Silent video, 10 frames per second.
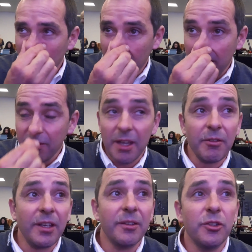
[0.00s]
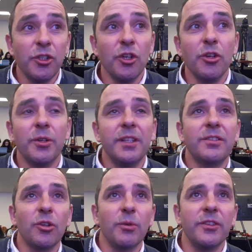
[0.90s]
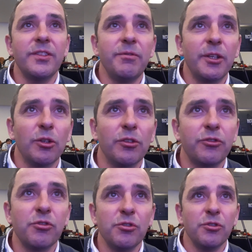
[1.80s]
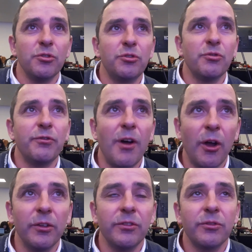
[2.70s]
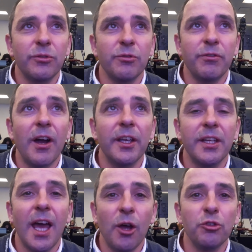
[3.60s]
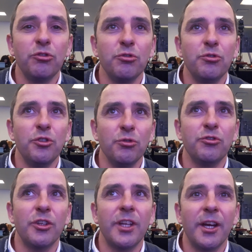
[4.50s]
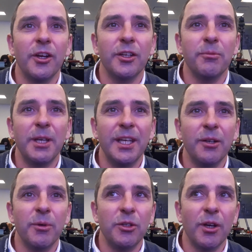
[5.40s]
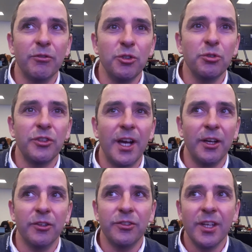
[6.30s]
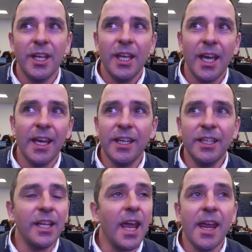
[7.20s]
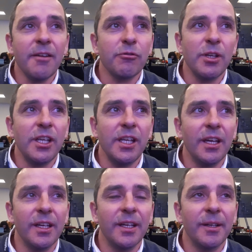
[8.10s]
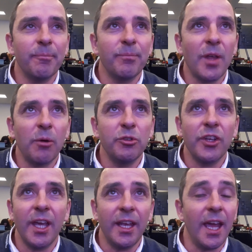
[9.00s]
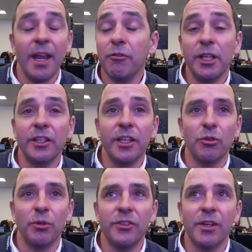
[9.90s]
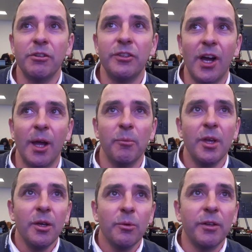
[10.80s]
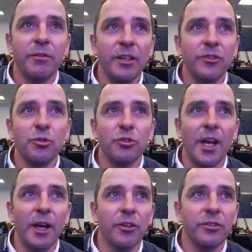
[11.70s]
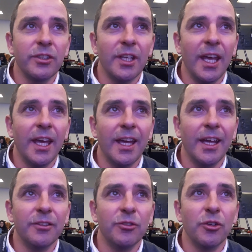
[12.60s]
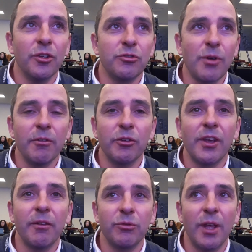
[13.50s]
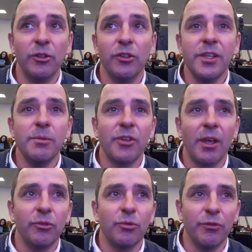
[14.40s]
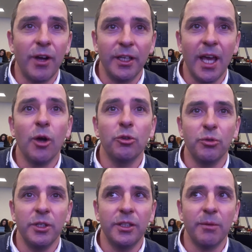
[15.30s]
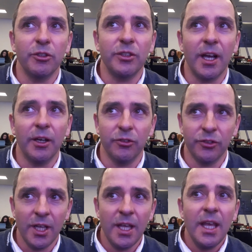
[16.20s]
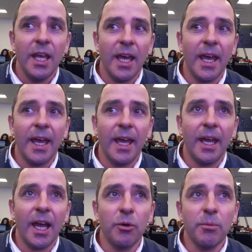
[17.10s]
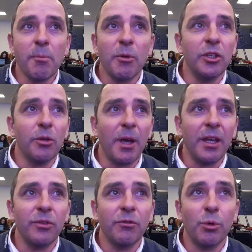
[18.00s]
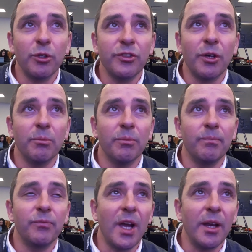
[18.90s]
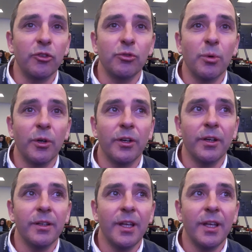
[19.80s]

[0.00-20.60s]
It's always difficult to find how to use the tire at the beginning when you have new tires. In every, I would say, every categories, every time when there is new tires, the drivers and the teams have to find how to heat up the tires. I remember in the past there was some tires who were